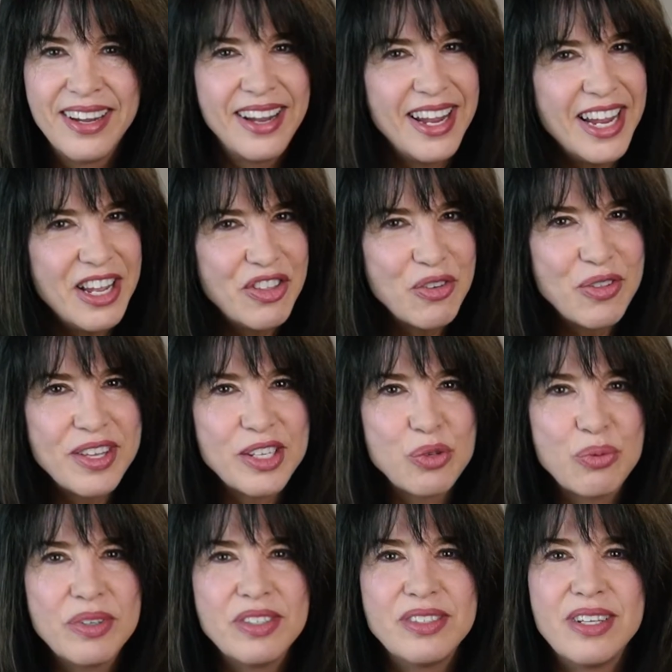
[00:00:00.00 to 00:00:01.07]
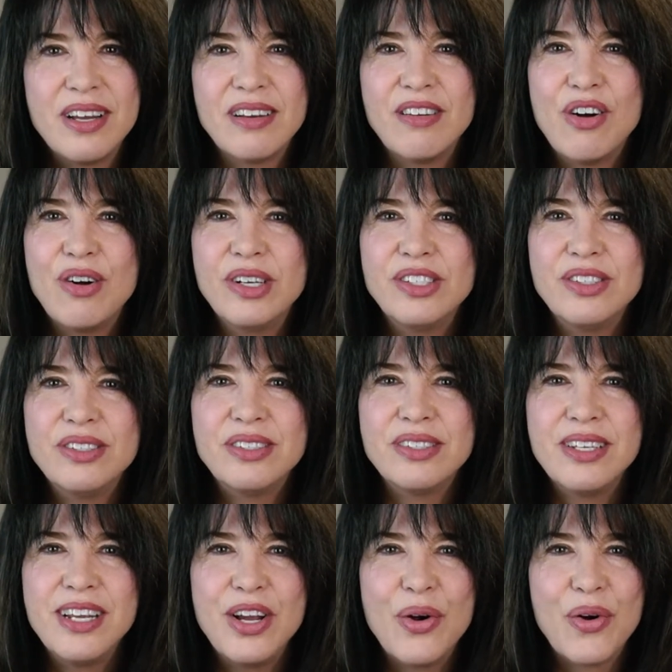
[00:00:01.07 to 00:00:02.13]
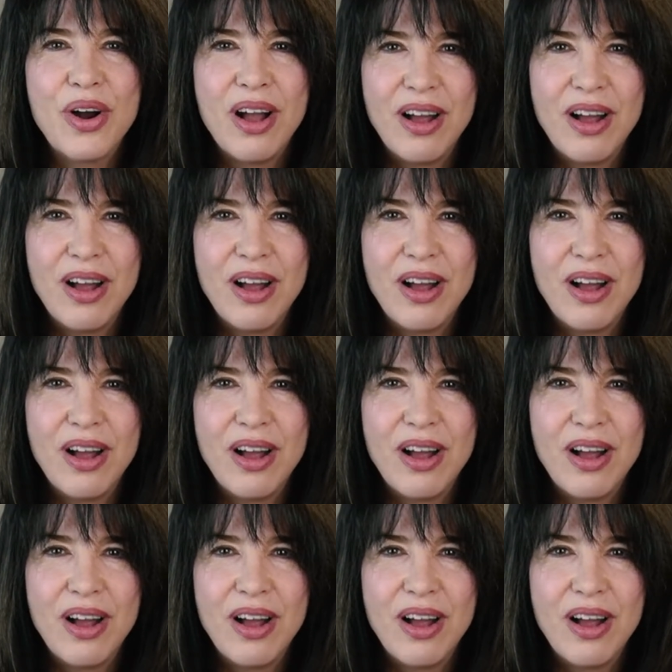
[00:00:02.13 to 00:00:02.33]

Either this was done consciously or